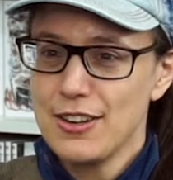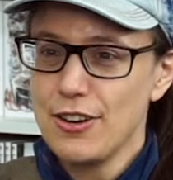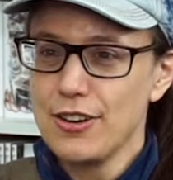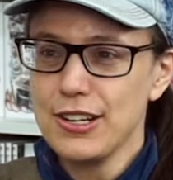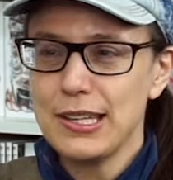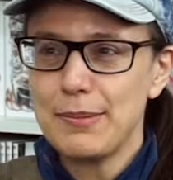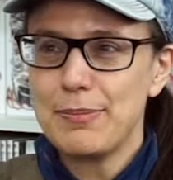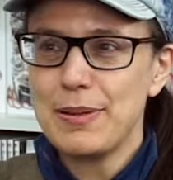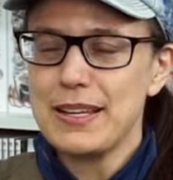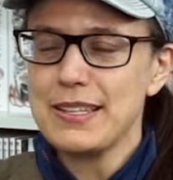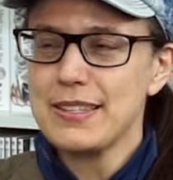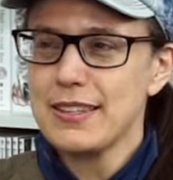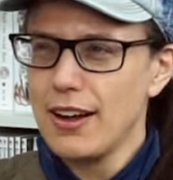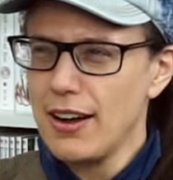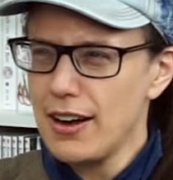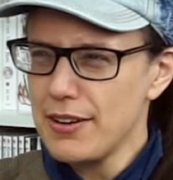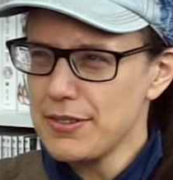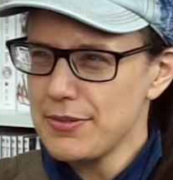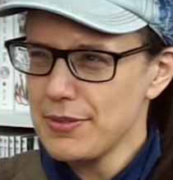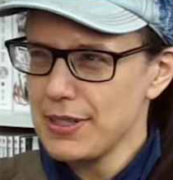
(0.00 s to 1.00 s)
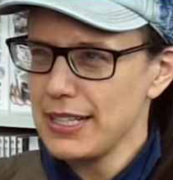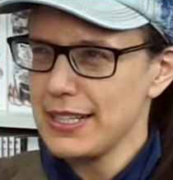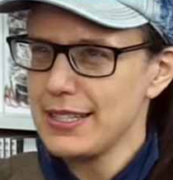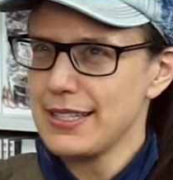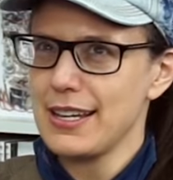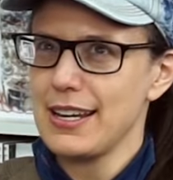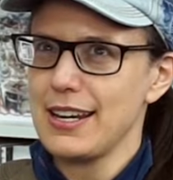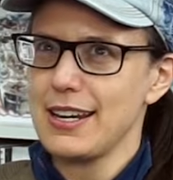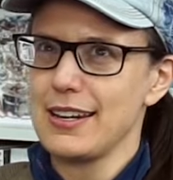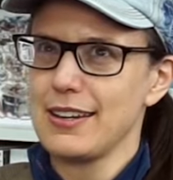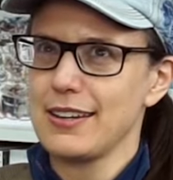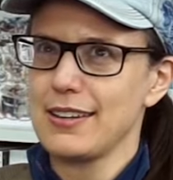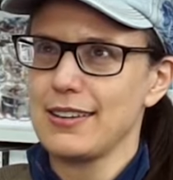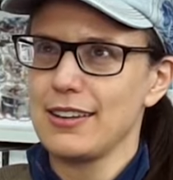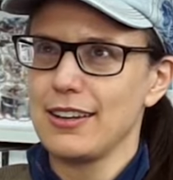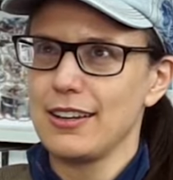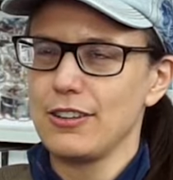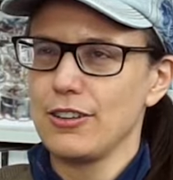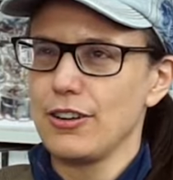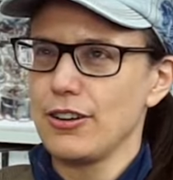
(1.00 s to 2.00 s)
only place that I was really seeing
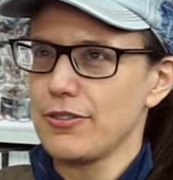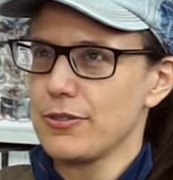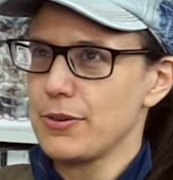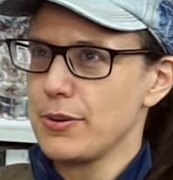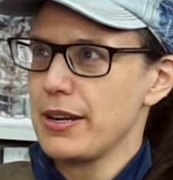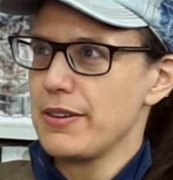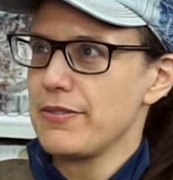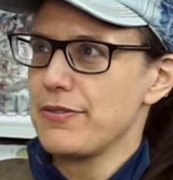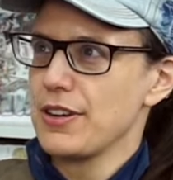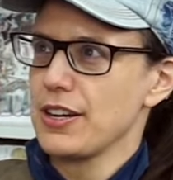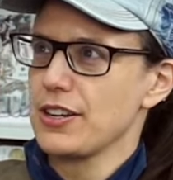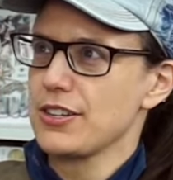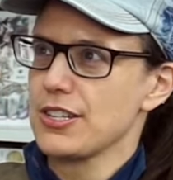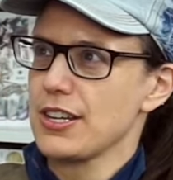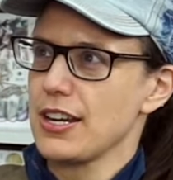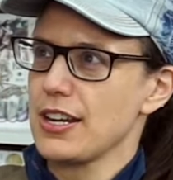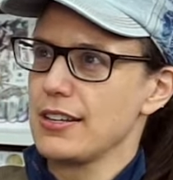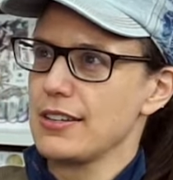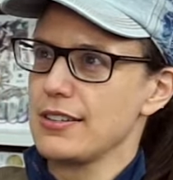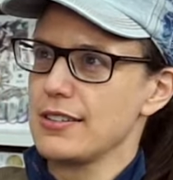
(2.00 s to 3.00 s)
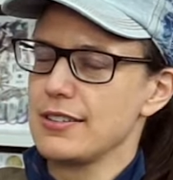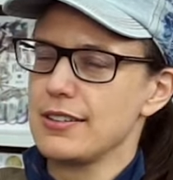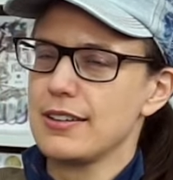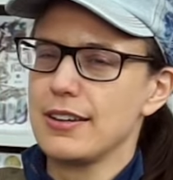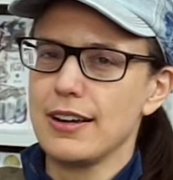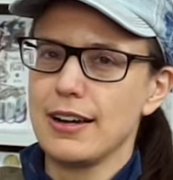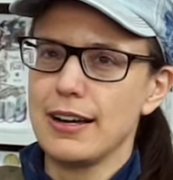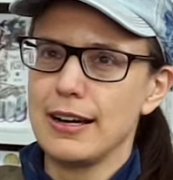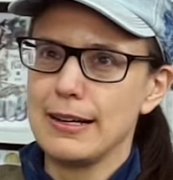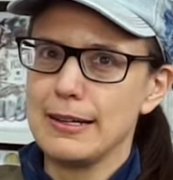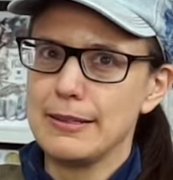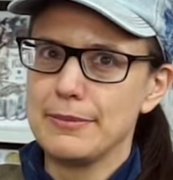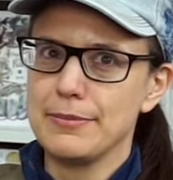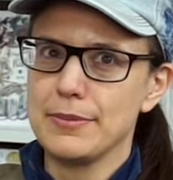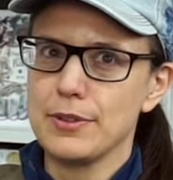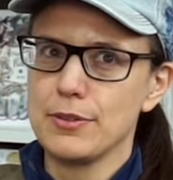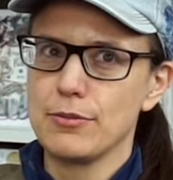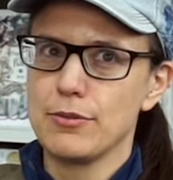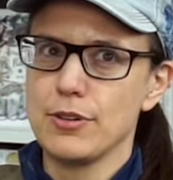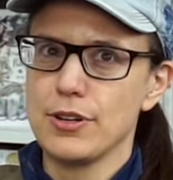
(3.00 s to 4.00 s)
a lot of queer fiction
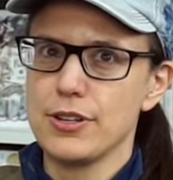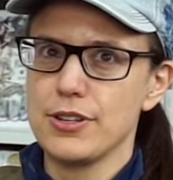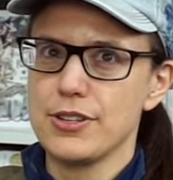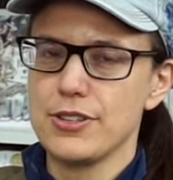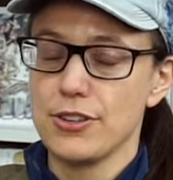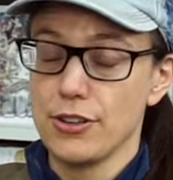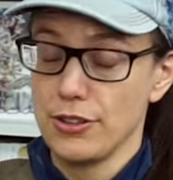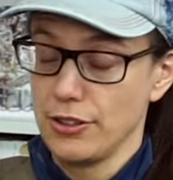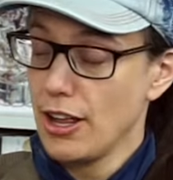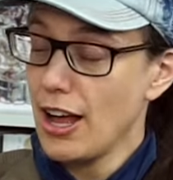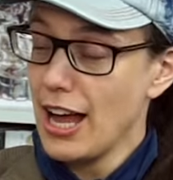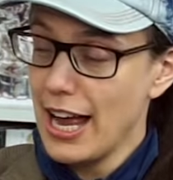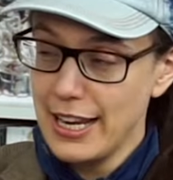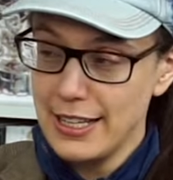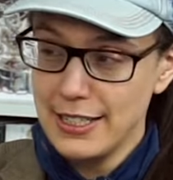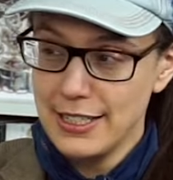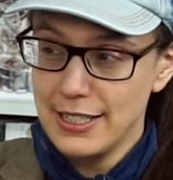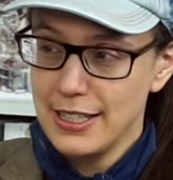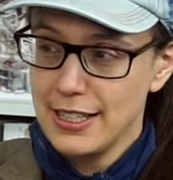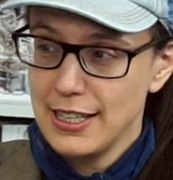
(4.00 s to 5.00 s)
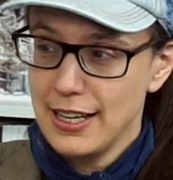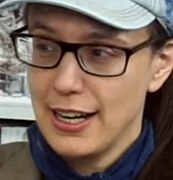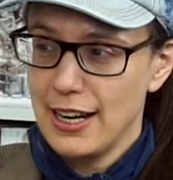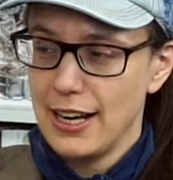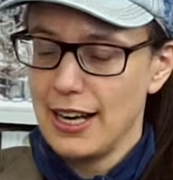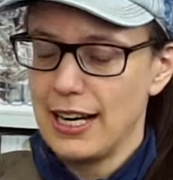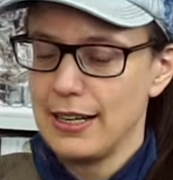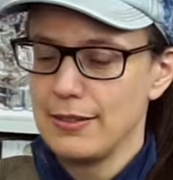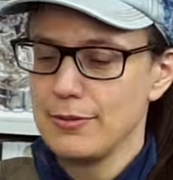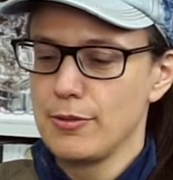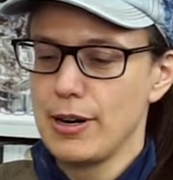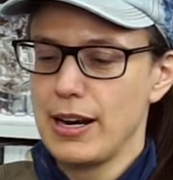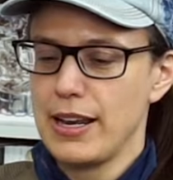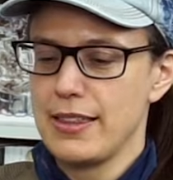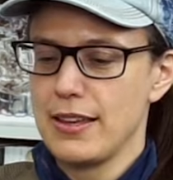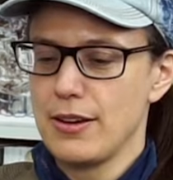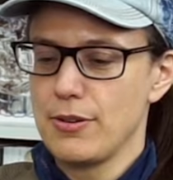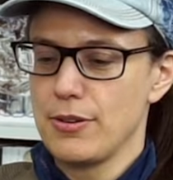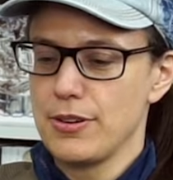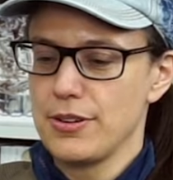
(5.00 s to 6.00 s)
was online, where
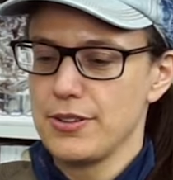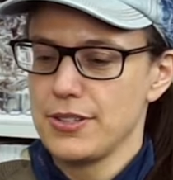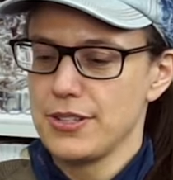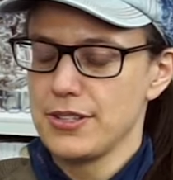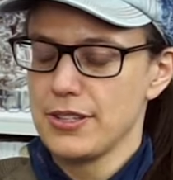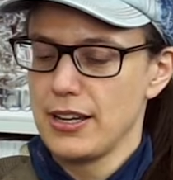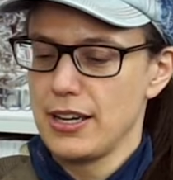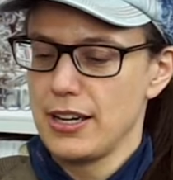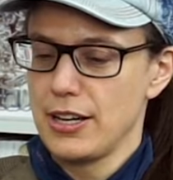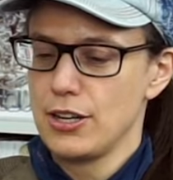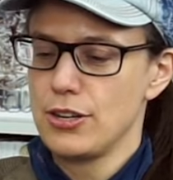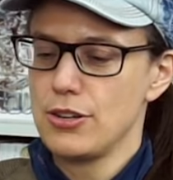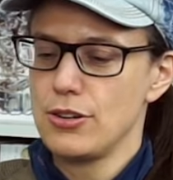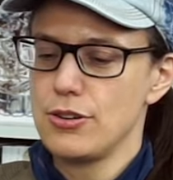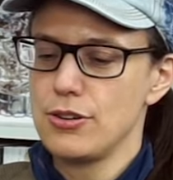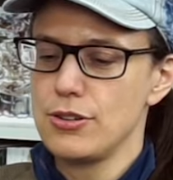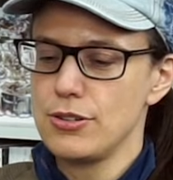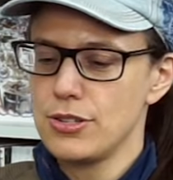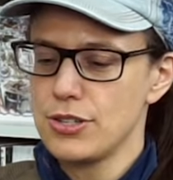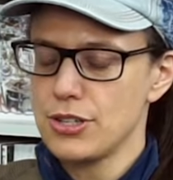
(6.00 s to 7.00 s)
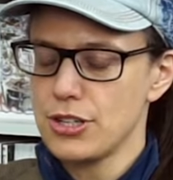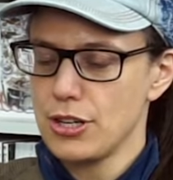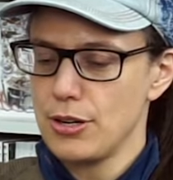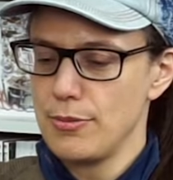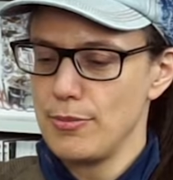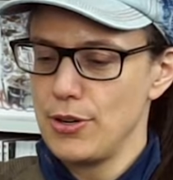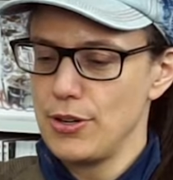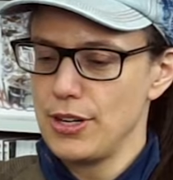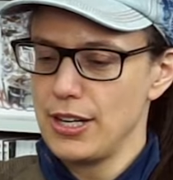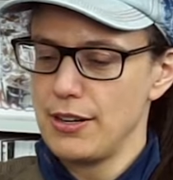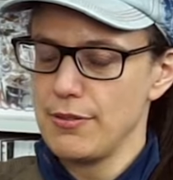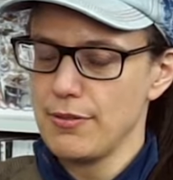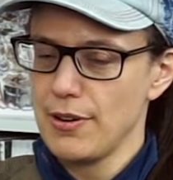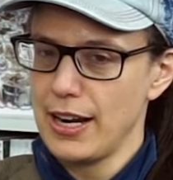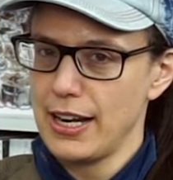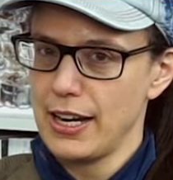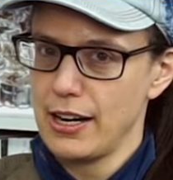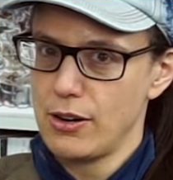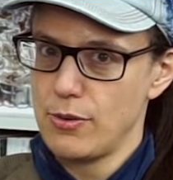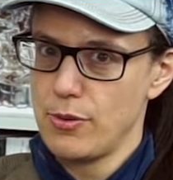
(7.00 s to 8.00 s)
there was a huge community
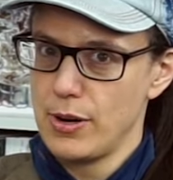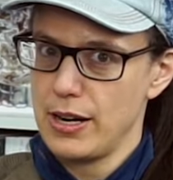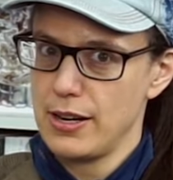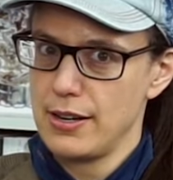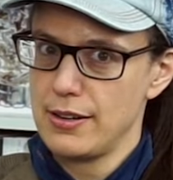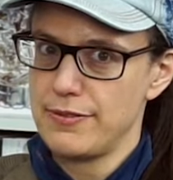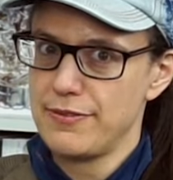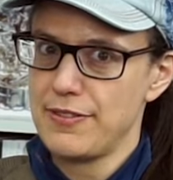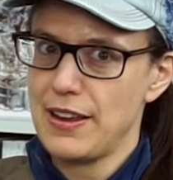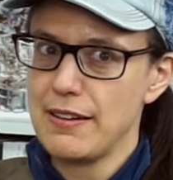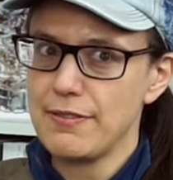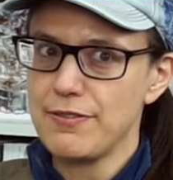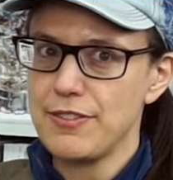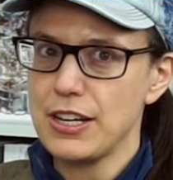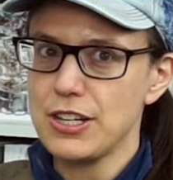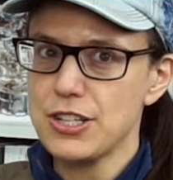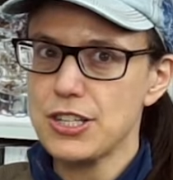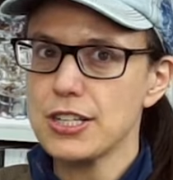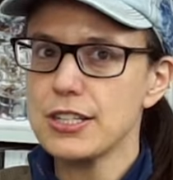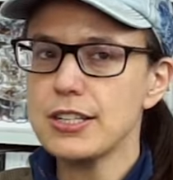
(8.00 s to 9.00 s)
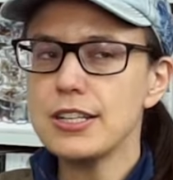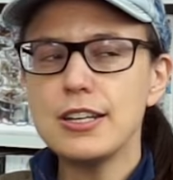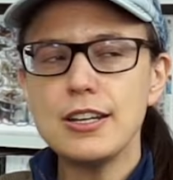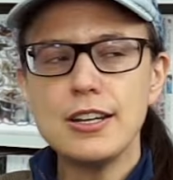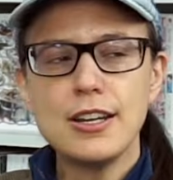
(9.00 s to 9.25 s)
writing queer fan fiction.